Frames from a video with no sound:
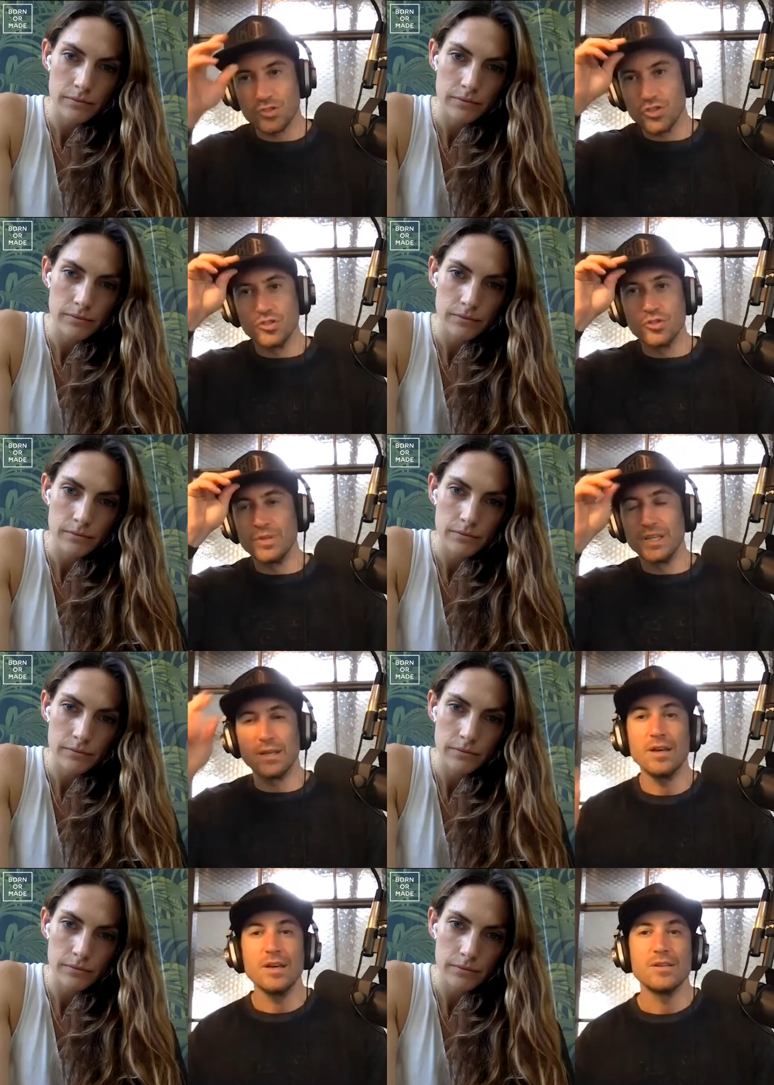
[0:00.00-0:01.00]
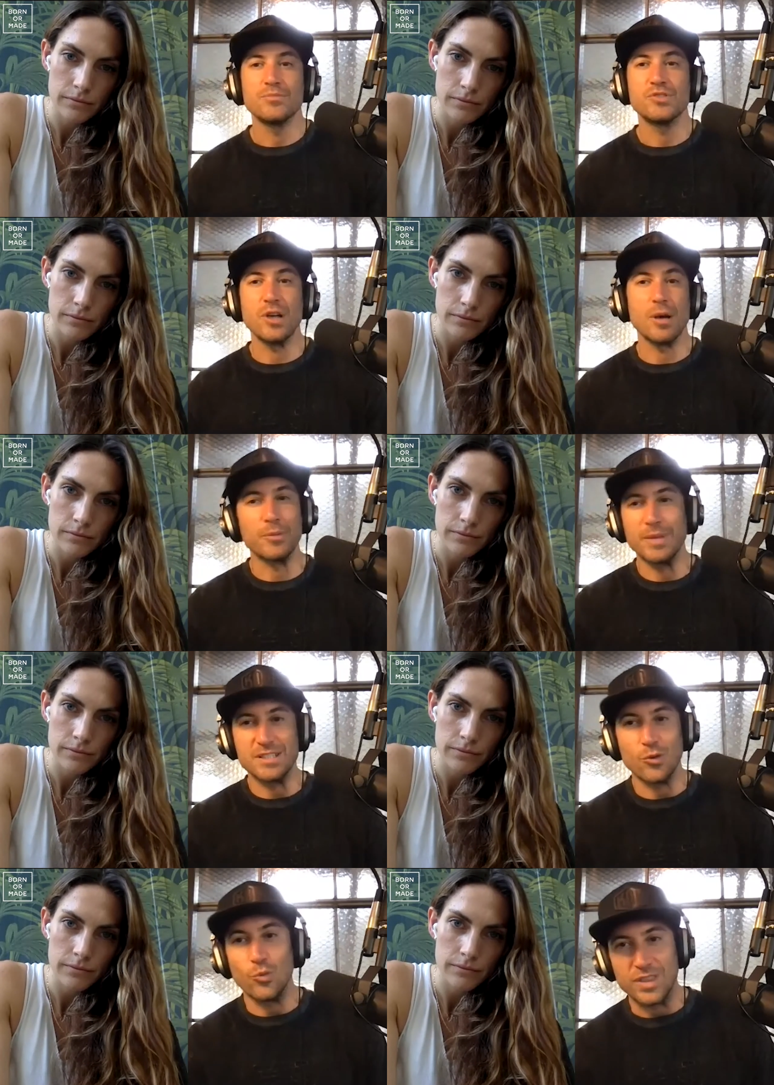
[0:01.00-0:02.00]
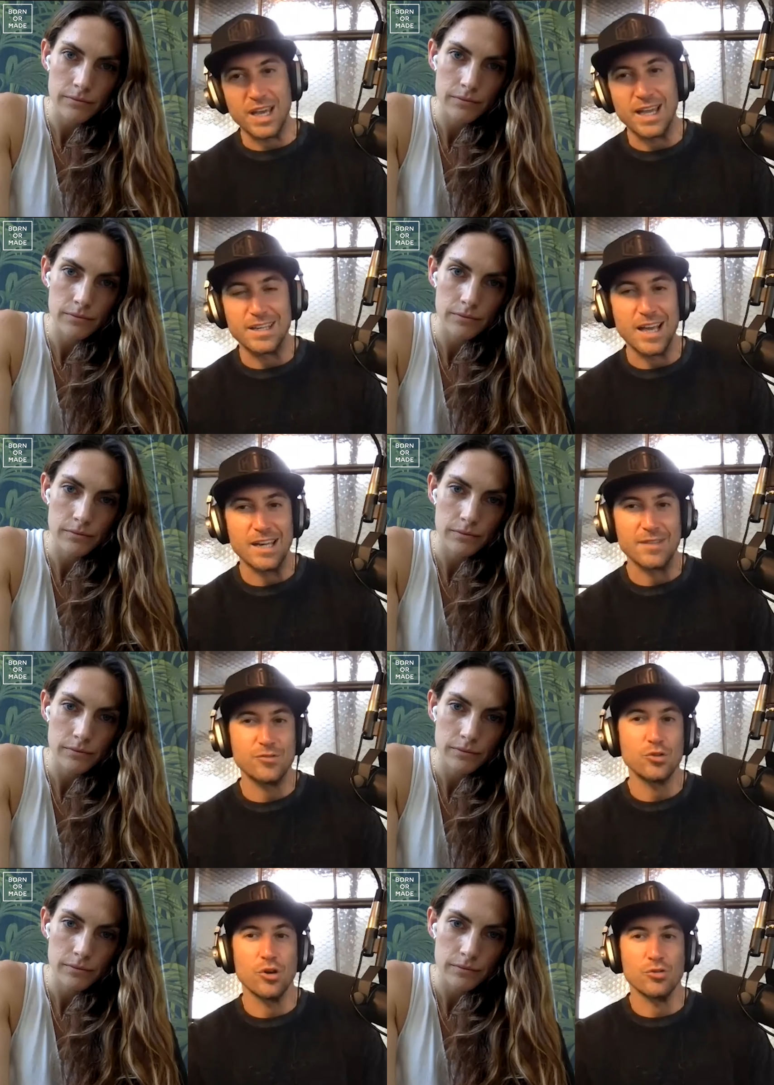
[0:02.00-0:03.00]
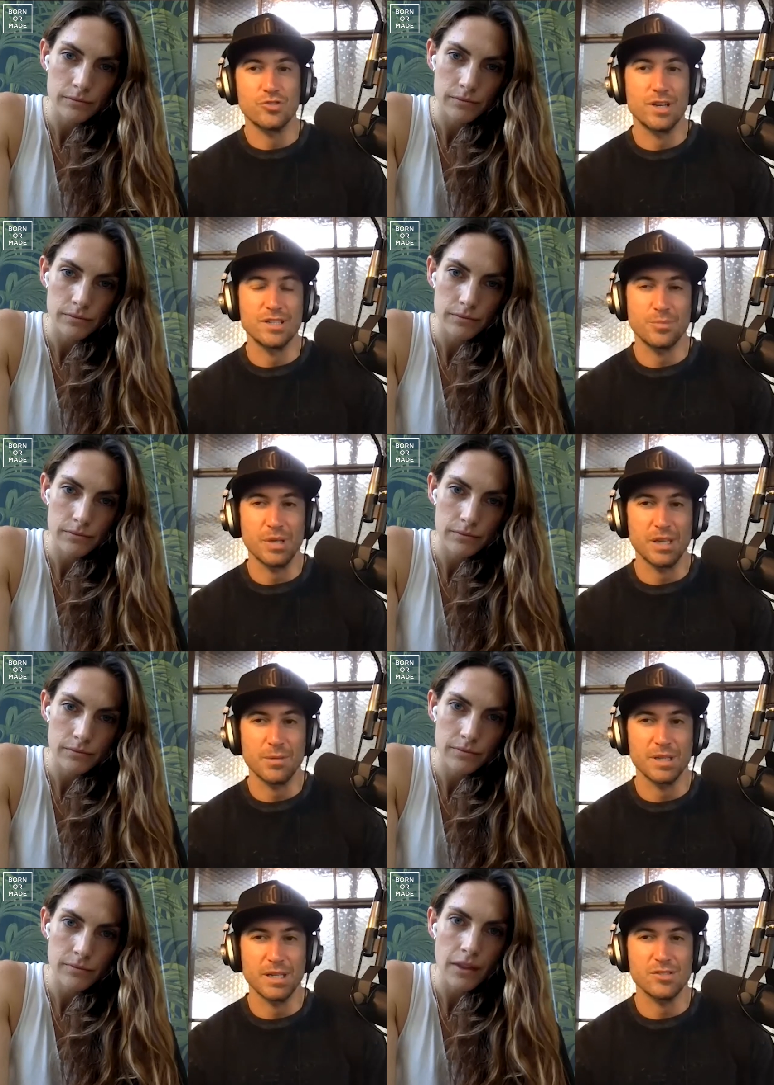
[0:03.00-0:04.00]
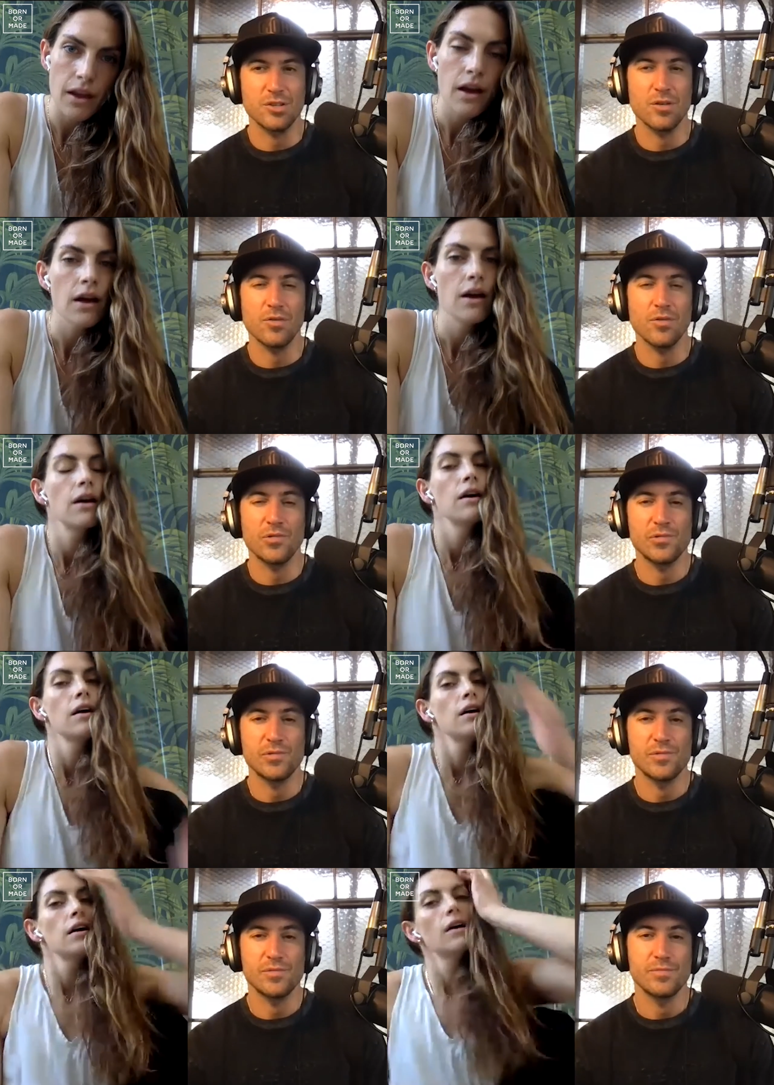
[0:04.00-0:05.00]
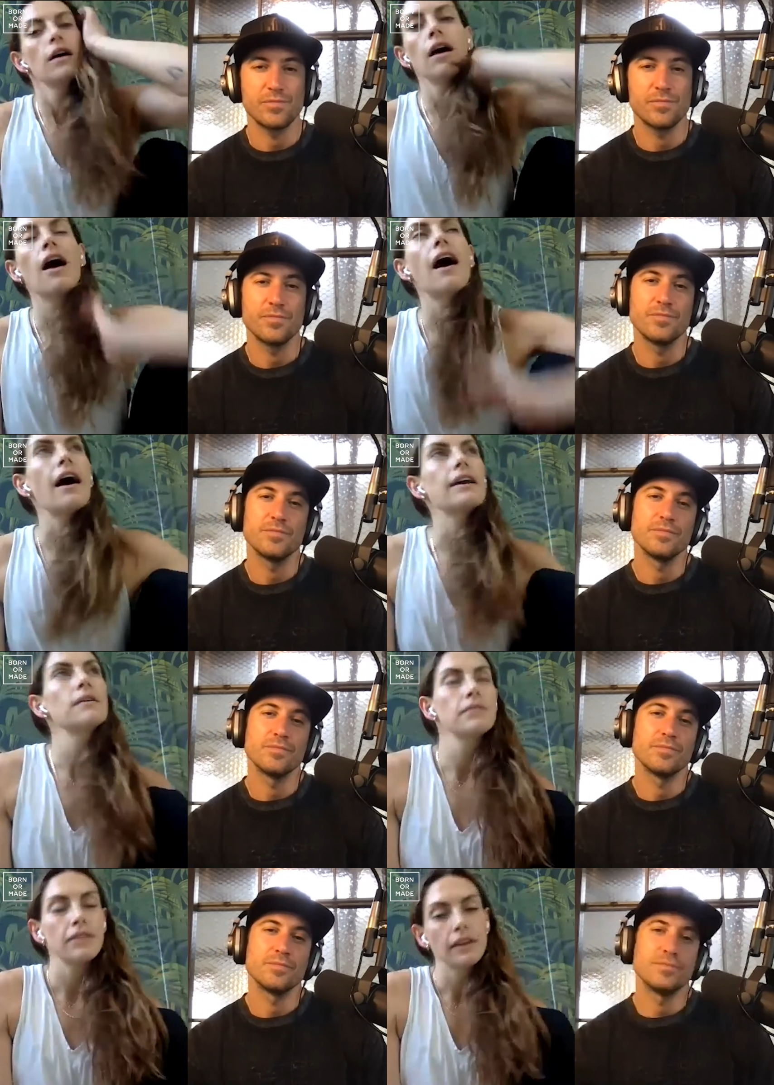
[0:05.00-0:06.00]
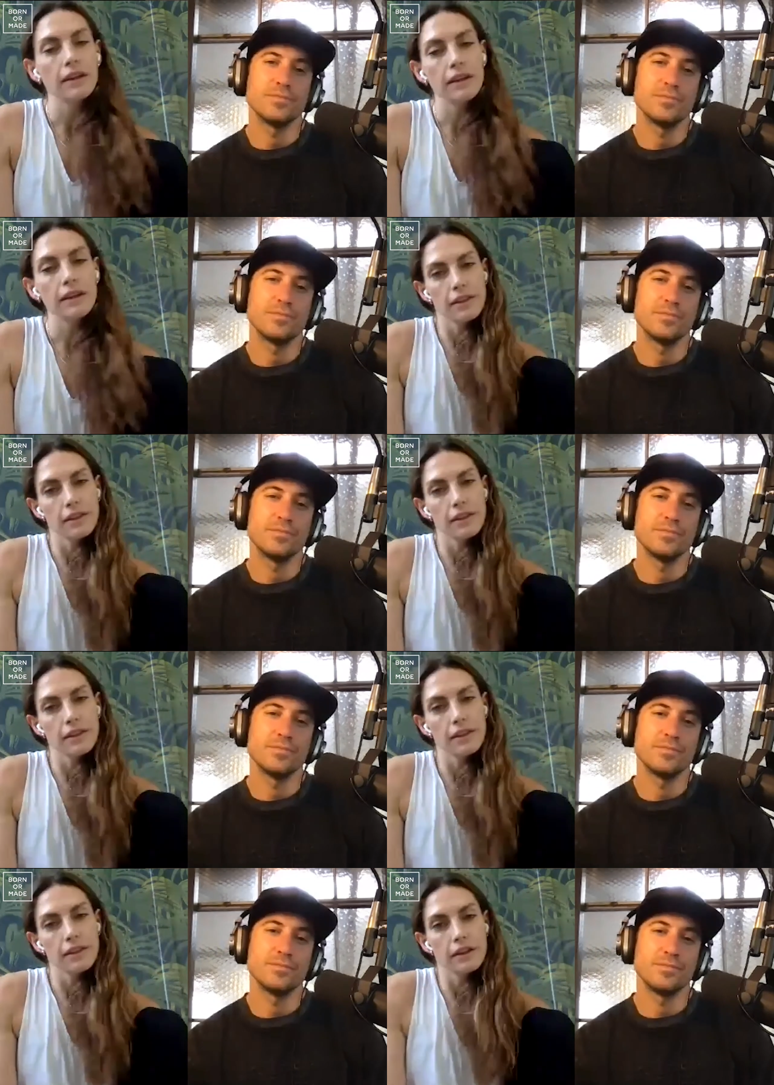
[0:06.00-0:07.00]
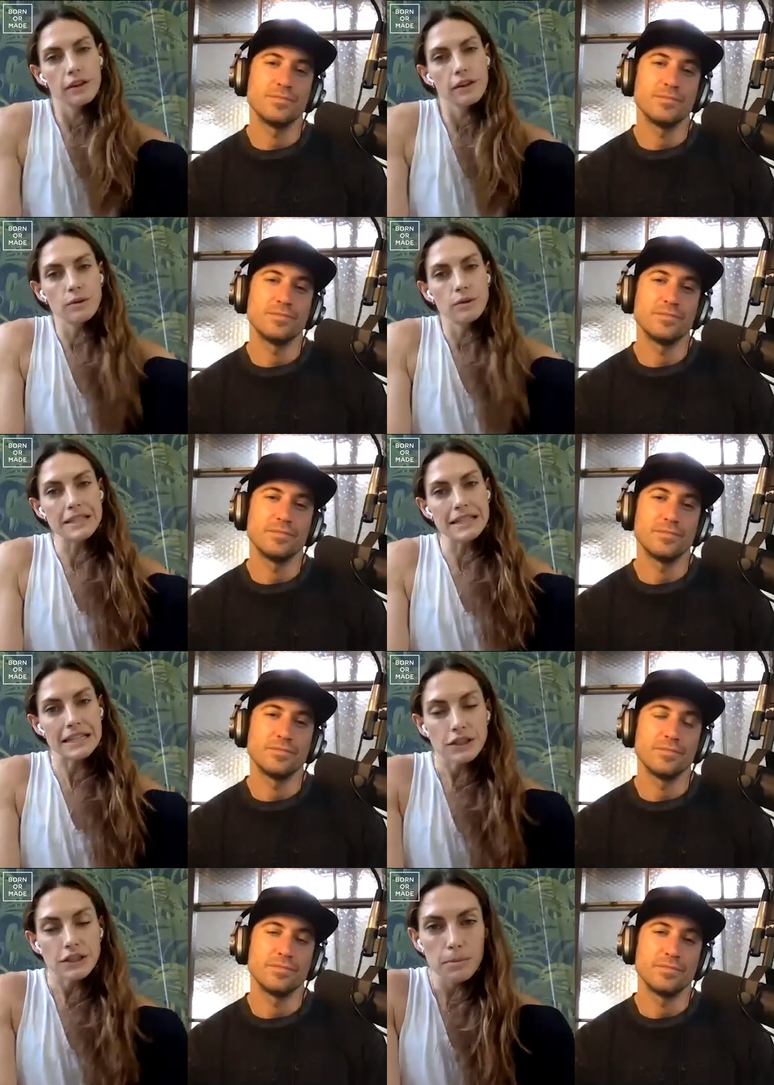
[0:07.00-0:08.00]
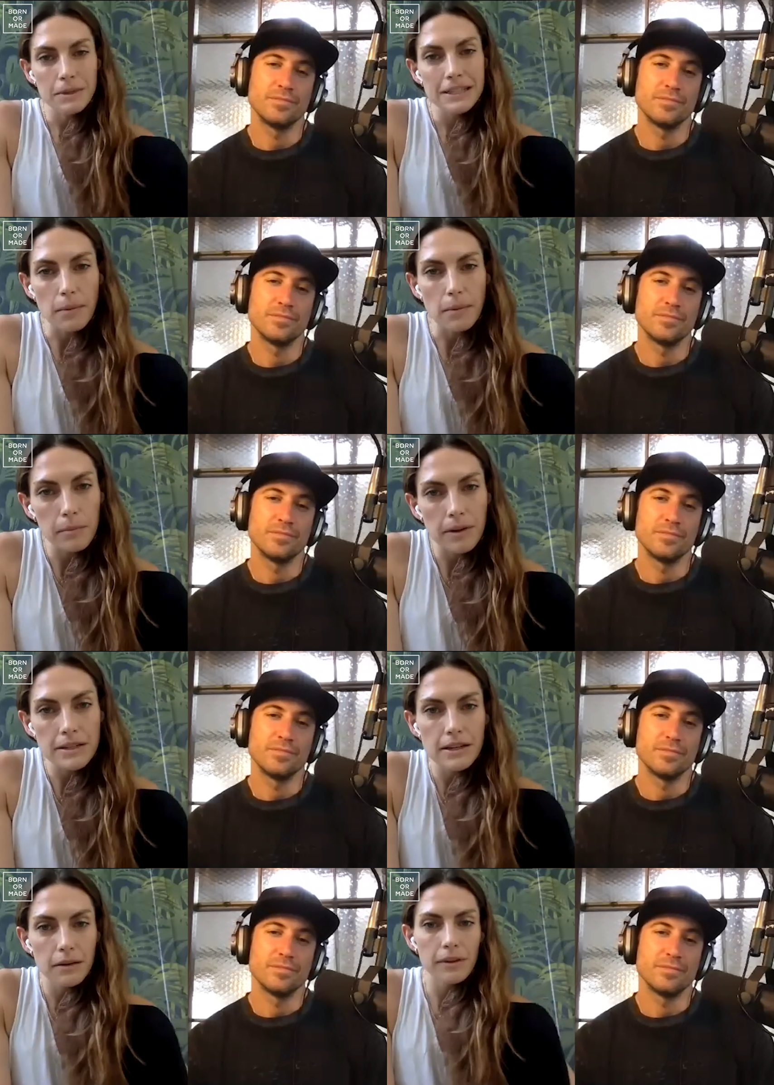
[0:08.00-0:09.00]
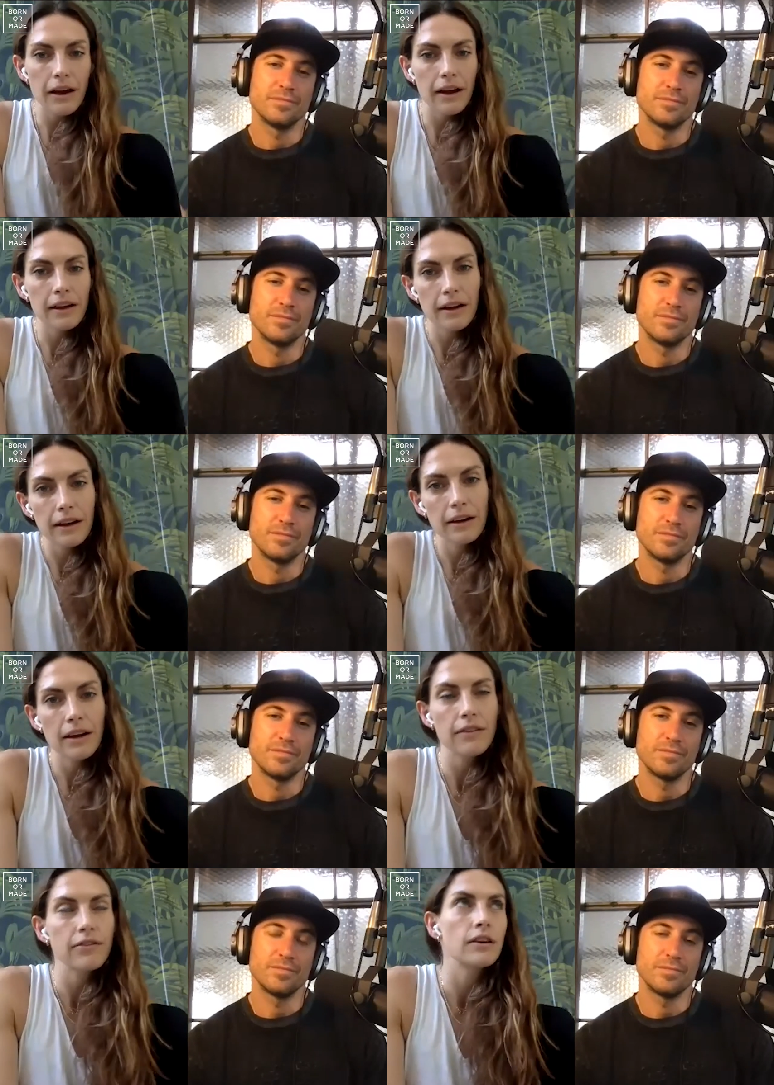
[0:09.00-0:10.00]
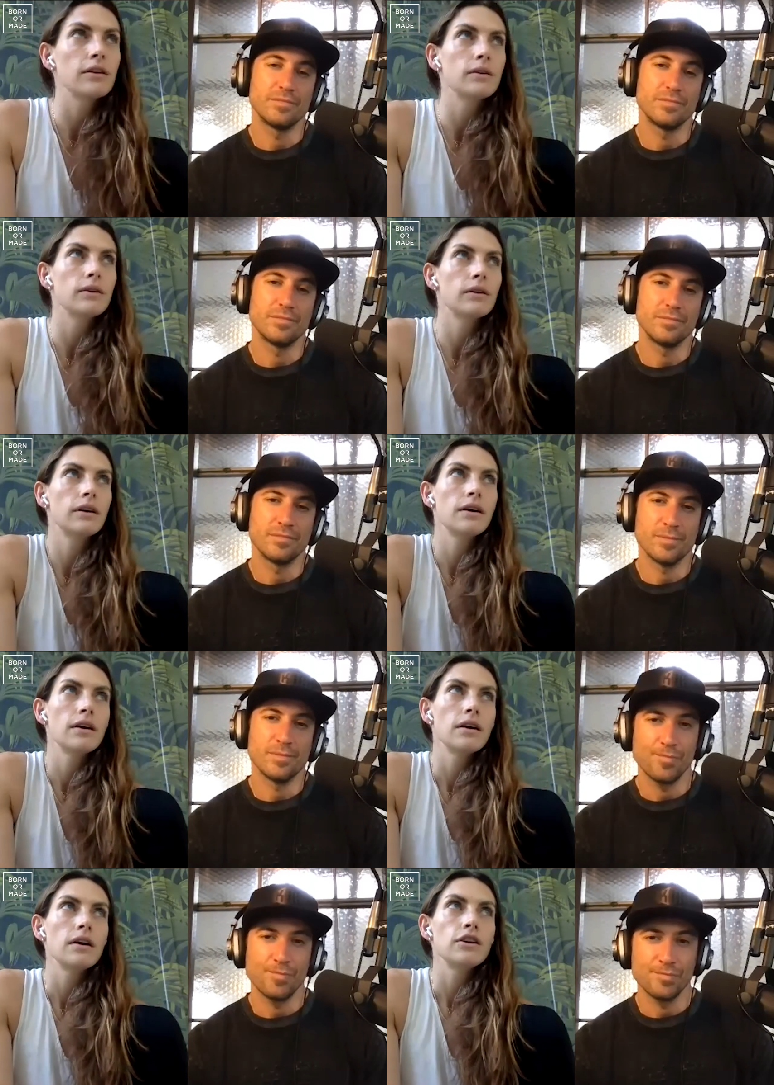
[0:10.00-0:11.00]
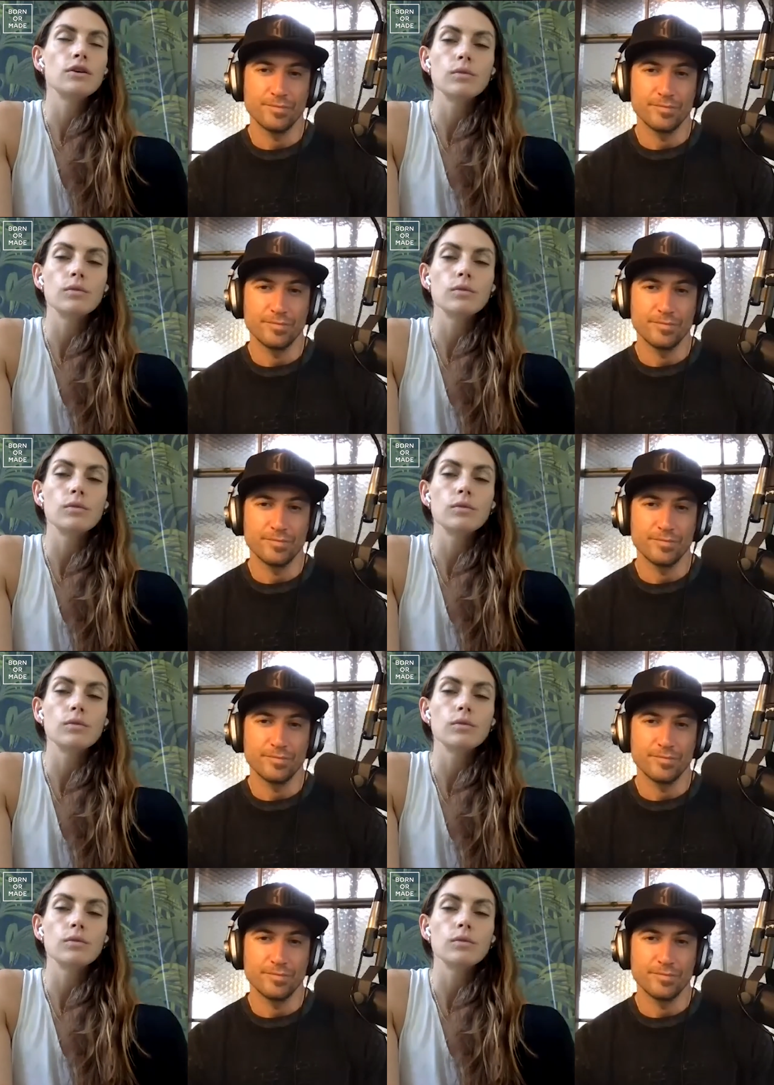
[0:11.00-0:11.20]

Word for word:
Speaker 1: Should you be supplementing with iodine if you go straight to pink Himalayan salt?
Speaker 2: I don't think you need to be supplementing with iodine if you you